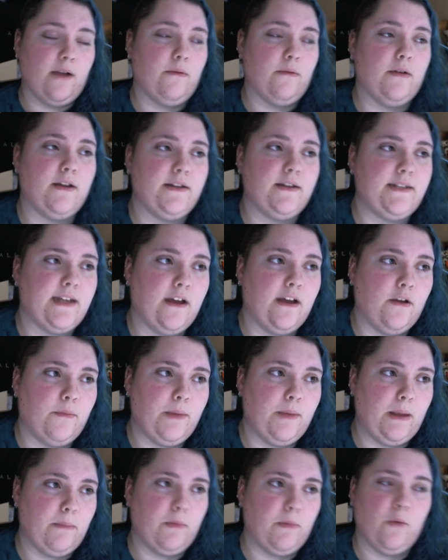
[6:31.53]
I want to tell
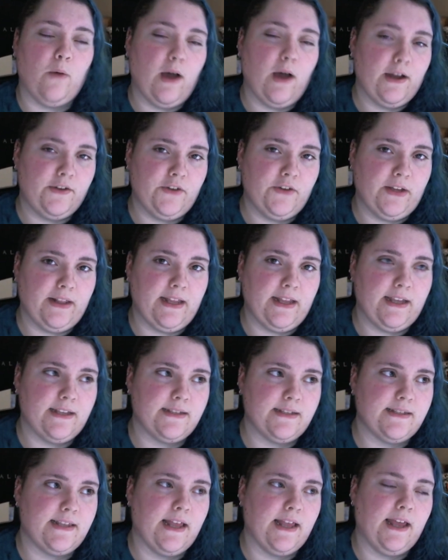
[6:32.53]
people watching
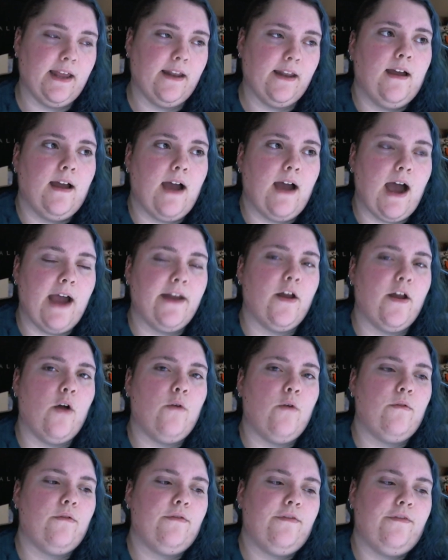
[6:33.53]
this that I
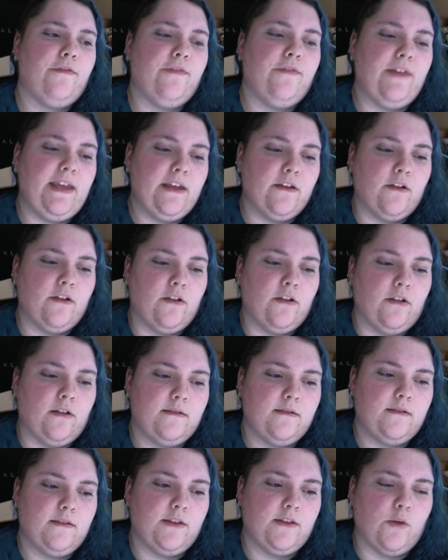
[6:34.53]
don't
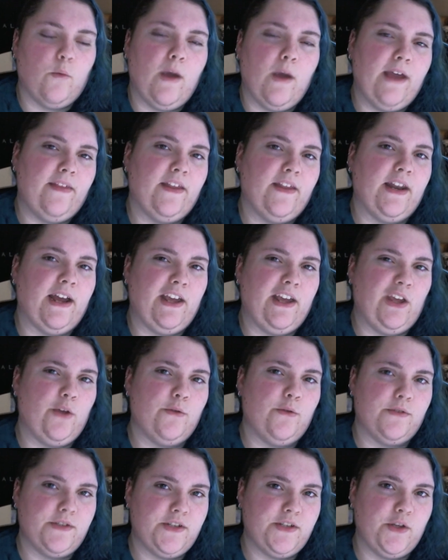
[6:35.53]
feel the way that I
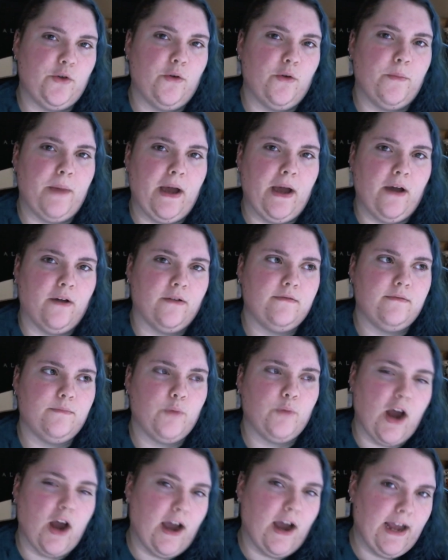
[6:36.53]
used to about
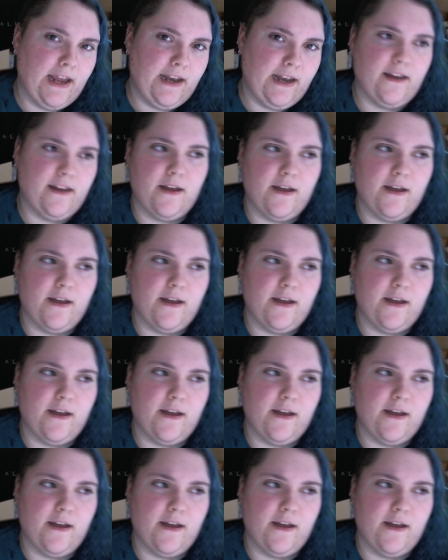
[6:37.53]
pride,